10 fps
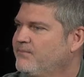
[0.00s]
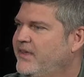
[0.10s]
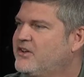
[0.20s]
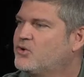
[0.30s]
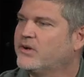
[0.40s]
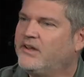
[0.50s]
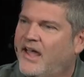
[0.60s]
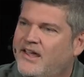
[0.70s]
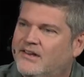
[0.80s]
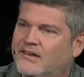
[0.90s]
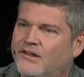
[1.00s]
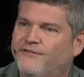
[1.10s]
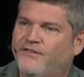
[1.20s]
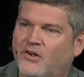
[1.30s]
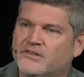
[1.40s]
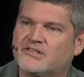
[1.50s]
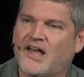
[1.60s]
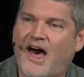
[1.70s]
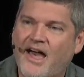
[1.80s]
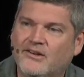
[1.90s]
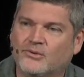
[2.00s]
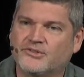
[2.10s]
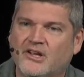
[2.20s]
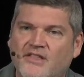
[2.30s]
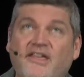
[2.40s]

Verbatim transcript: they created false idols.